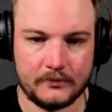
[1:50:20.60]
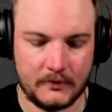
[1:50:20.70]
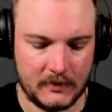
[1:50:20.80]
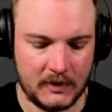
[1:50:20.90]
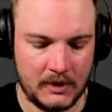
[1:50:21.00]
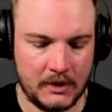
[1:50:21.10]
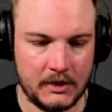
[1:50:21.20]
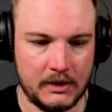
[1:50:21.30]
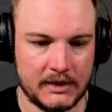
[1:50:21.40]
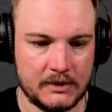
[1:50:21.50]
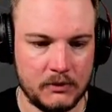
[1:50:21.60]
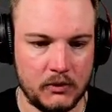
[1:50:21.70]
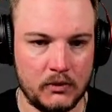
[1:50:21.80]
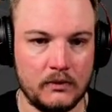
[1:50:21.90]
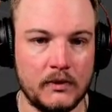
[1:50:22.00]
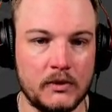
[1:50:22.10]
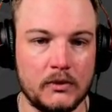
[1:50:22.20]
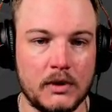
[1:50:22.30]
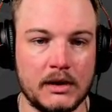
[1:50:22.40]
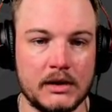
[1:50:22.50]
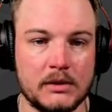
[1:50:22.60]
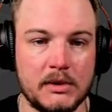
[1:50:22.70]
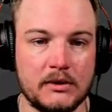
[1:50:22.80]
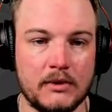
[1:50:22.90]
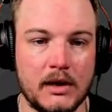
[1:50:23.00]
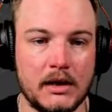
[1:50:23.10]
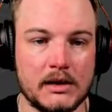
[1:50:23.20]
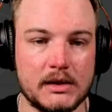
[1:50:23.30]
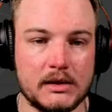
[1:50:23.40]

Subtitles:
Let's move you. I need to be in the right.